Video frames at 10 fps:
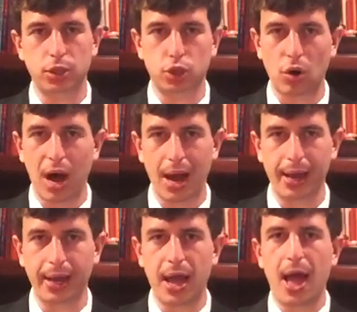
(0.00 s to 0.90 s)
to
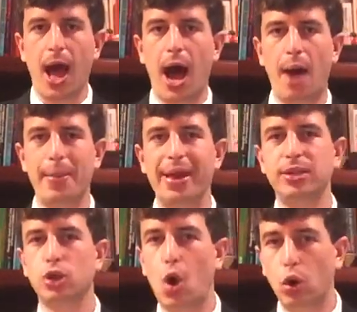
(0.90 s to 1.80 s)
try. It
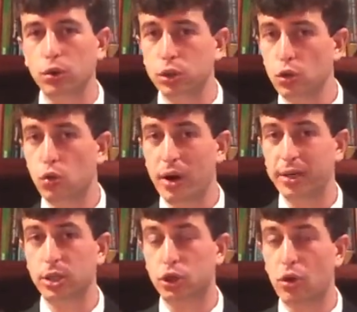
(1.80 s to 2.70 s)
is also
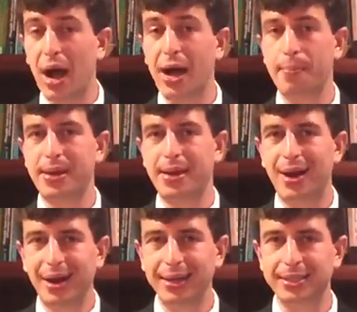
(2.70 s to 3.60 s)
great to try
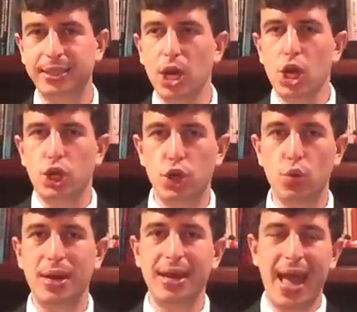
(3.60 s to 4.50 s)
because
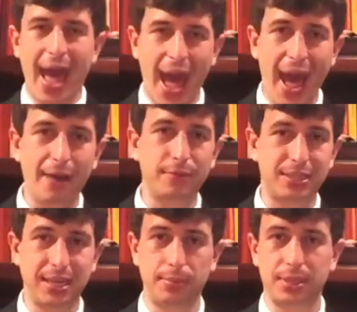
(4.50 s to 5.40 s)
you can have
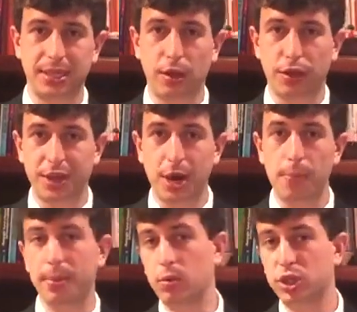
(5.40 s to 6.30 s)
stem cell
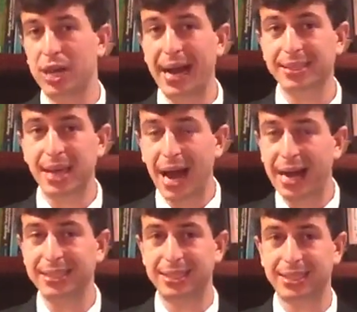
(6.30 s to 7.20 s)
therapy, which has a
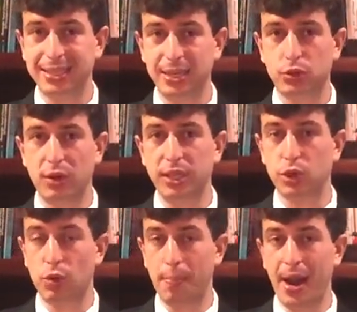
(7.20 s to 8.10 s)
high success rate
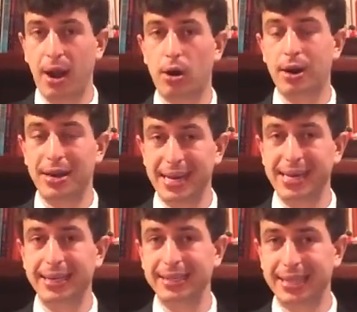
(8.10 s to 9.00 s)
to repair
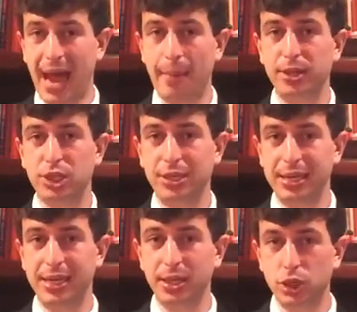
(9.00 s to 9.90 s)
knee damage and
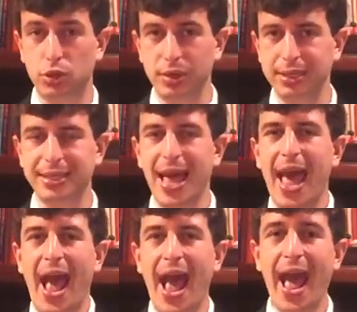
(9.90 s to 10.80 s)
knee injuries.
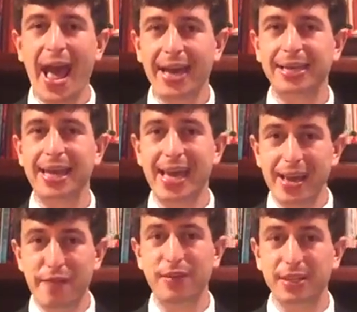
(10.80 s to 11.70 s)
And
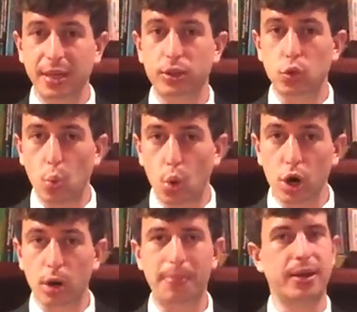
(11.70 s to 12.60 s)
if it doesn't
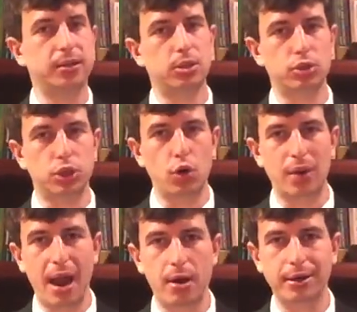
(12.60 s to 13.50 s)
work, because there's no
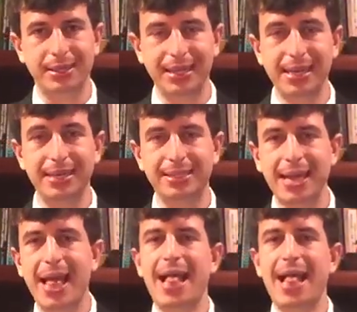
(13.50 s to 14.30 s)
guarantees,